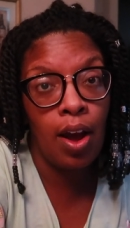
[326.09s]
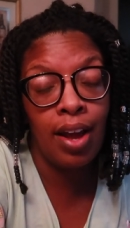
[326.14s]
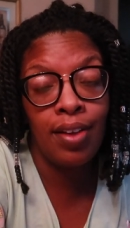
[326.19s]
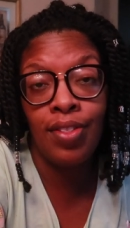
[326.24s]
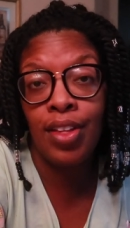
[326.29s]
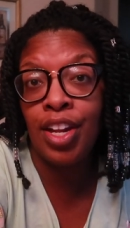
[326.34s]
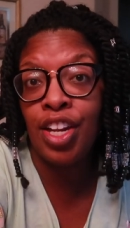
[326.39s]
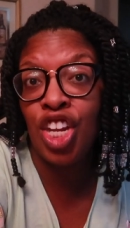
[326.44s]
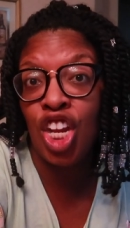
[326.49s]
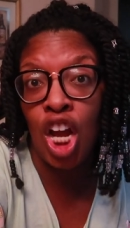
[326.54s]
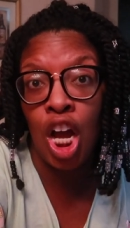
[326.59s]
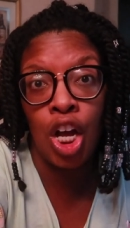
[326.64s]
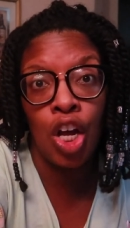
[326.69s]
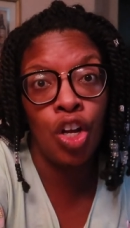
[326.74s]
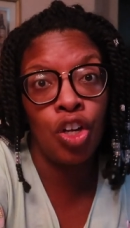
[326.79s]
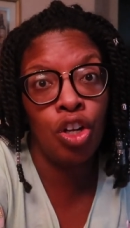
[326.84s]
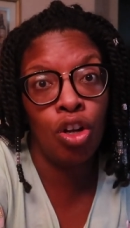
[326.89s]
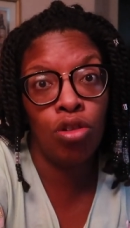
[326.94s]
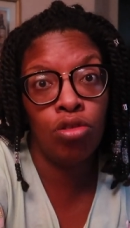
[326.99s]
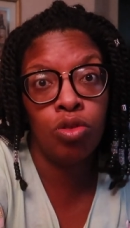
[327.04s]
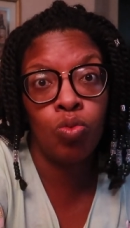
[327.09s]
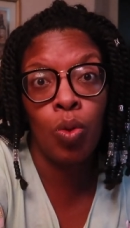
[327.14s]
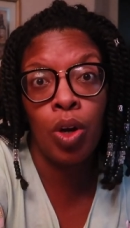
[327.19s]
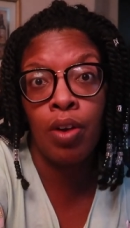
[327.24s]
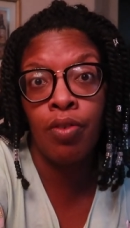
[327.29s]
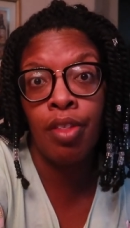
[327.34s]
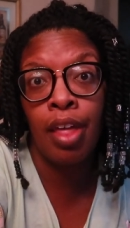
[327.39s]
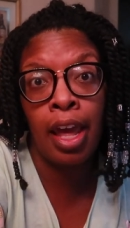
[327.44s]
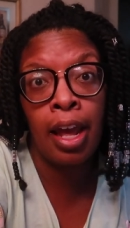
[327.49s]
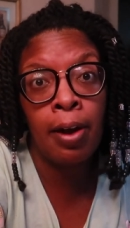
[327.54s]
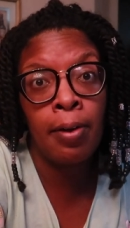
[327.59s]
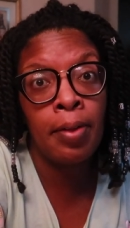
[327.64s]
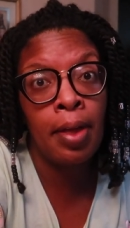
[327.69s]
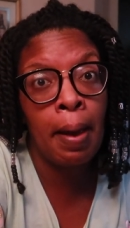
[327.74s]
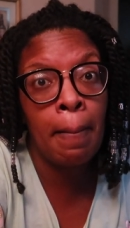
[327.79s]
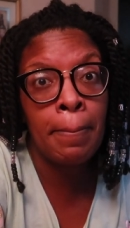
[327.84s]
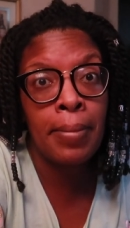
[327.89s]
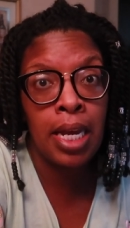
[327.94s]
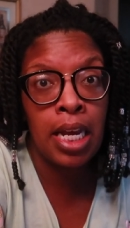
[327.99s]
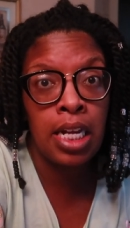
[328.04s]
And then young adults, whatever the hell
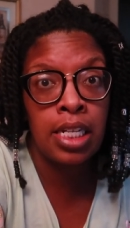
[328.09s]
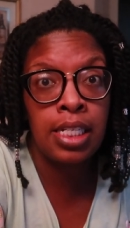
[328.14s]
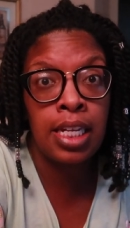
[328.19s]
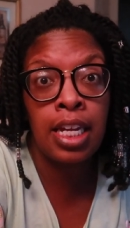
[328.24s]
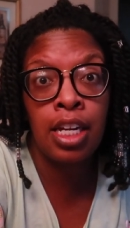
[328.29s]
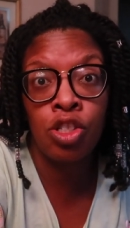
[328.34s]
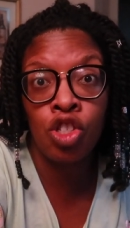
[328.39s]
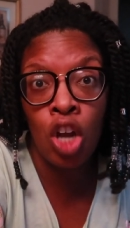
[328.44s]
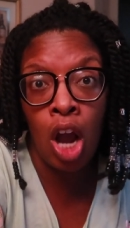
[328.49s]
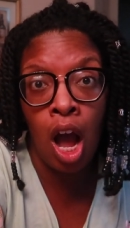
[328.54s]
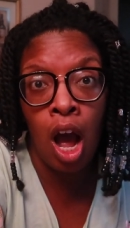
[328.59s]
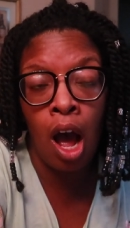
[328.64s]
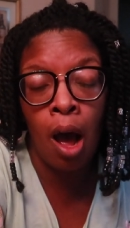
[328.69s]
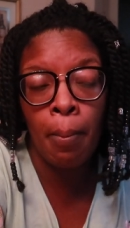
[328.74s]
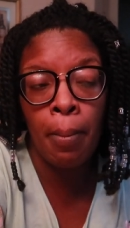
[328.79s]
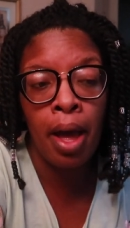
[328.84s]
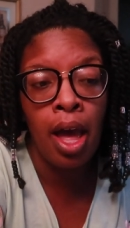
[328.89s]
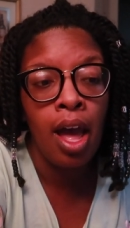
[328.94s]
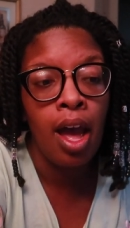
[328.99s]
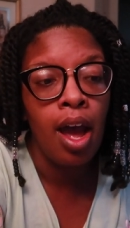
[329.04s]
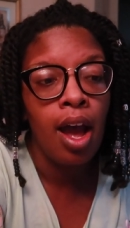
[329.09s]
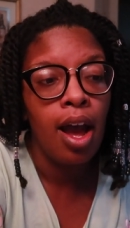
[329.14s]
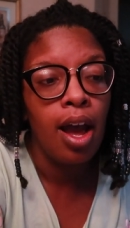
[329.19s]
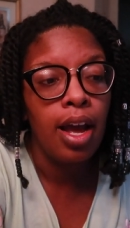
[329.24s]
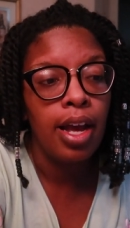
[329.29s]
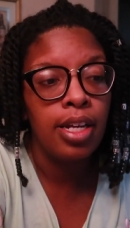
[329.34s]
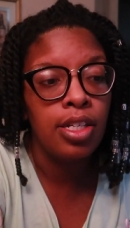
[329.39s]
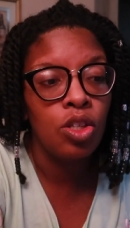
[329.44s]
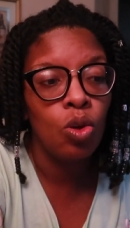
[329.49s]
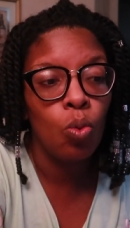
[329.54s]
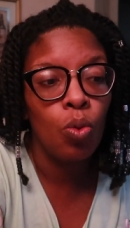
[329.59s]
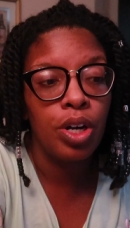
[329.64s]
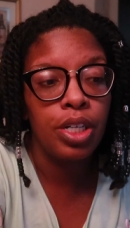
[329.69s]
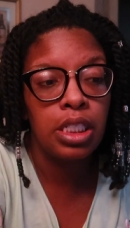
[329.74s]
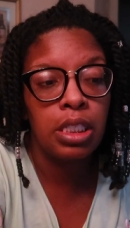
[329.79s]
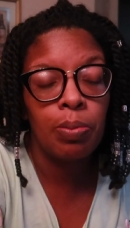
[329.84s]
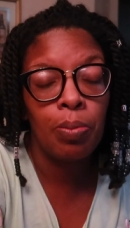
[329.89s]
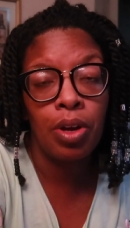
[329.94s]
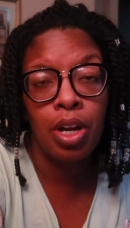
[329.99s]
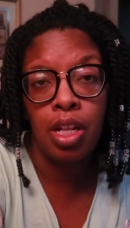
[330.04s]
that means, get a job, is the
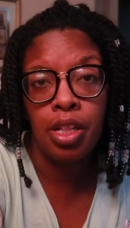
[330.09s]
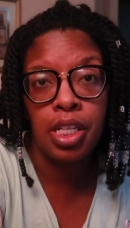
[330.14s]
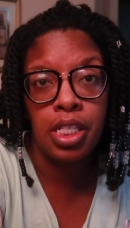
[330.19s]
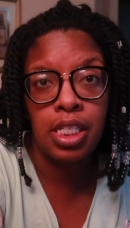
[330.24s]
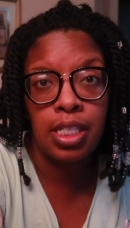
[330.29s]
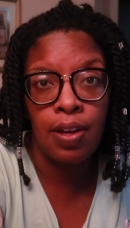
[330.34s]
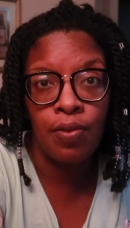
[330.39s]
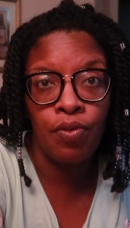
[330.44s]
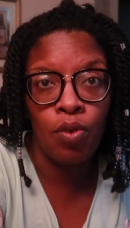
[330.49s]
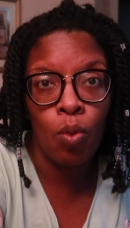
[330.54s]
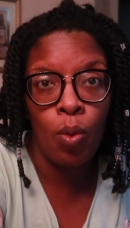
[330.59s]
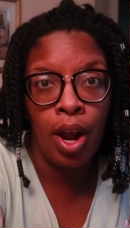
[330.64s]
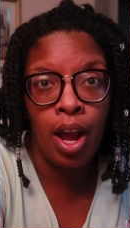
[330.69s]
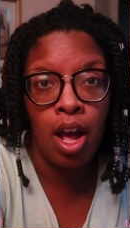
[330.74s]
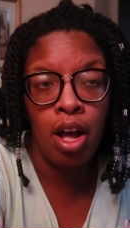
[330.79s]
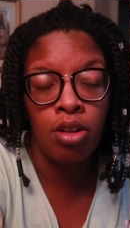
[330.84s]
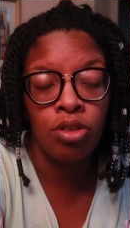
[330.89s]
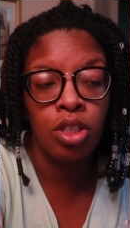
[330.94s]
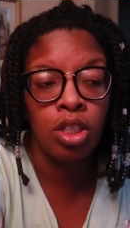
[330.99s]
ones spreading this stuff around.